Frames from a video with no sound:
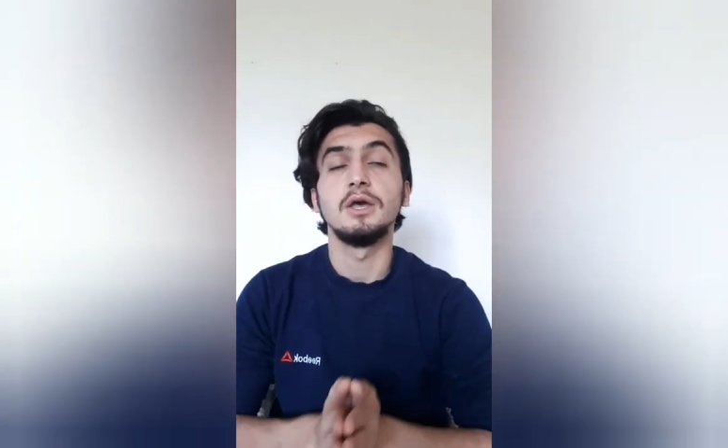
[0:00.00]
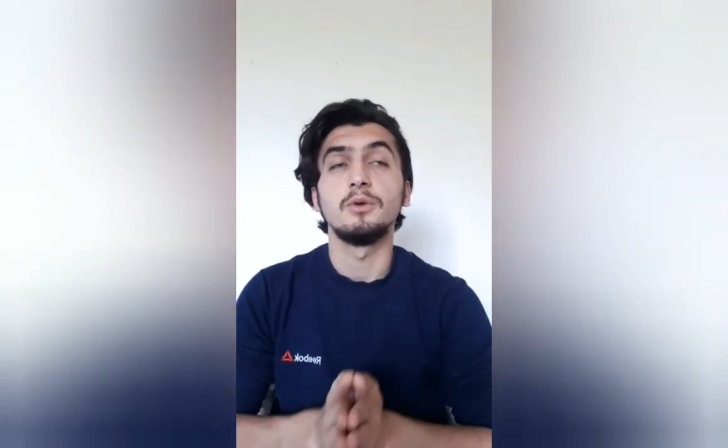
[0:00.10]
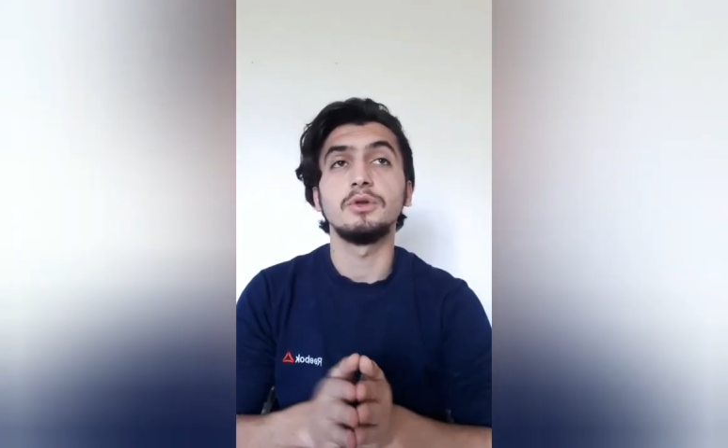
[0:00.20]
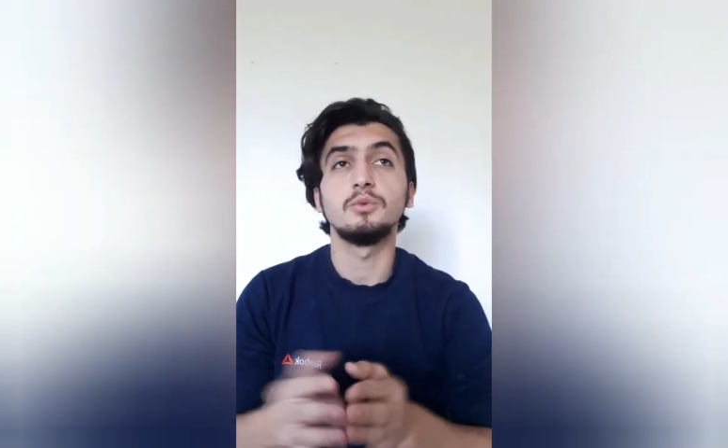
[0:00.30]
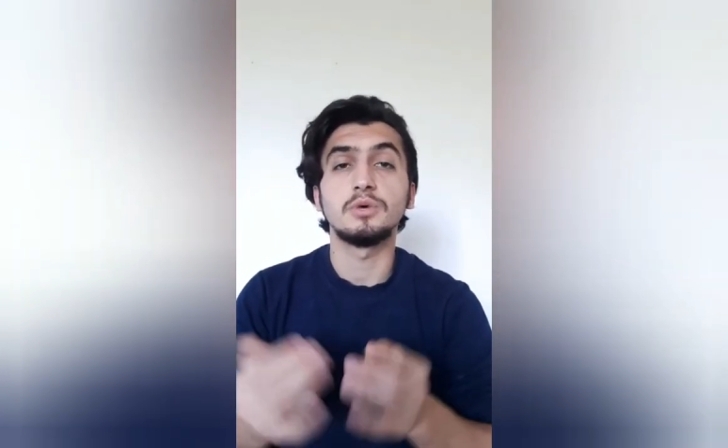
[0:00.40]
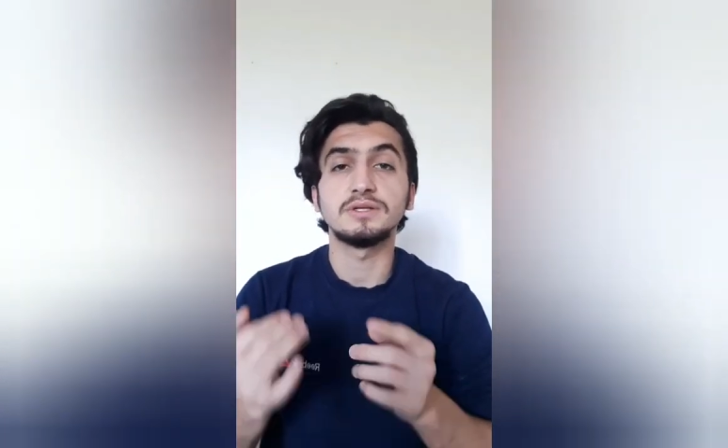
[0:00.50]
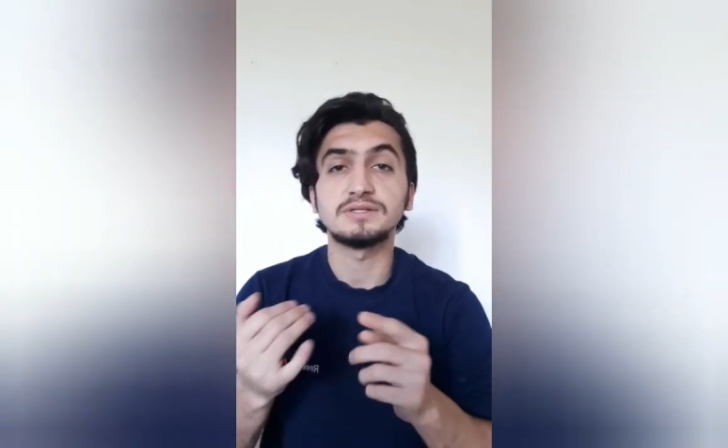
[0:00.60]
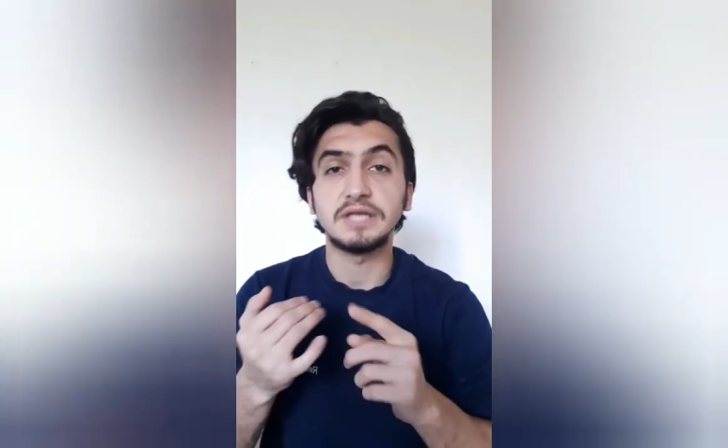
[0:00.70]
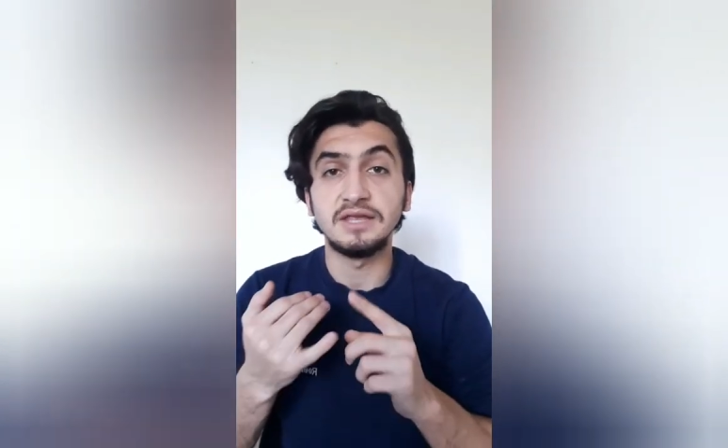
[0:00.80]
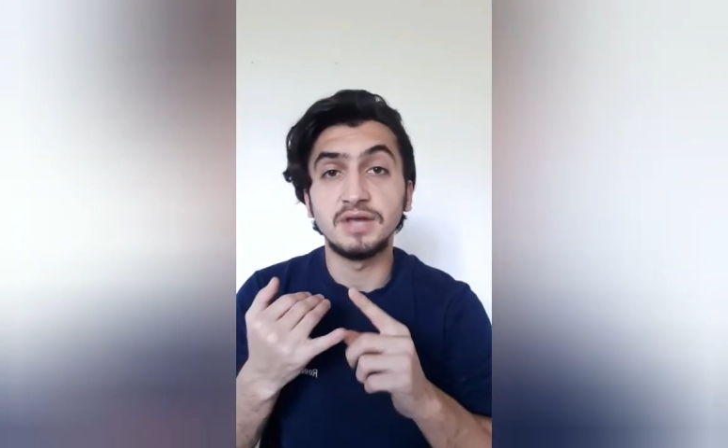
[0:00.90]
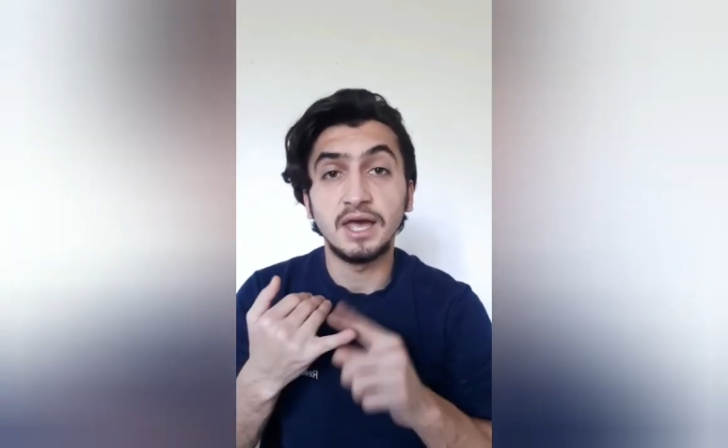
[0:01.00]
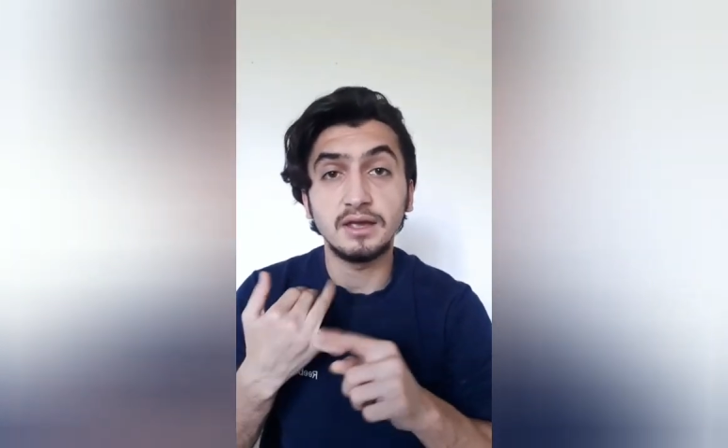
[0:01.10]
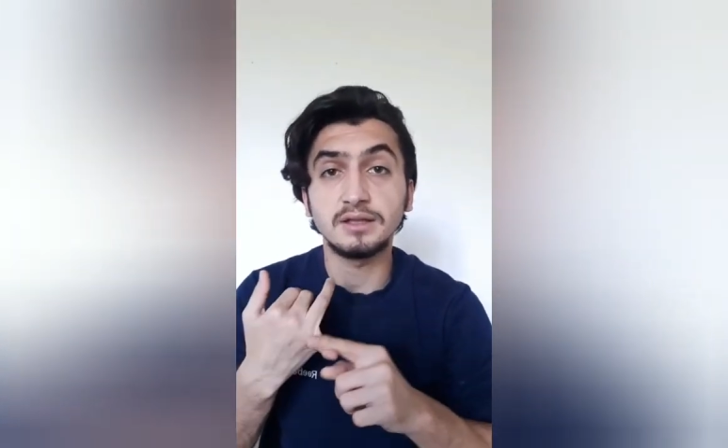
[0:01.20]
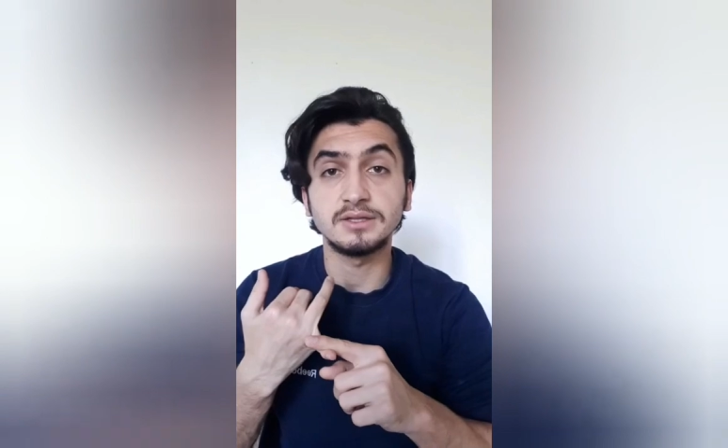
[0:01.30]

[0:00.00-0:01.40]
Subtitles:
When you once inhale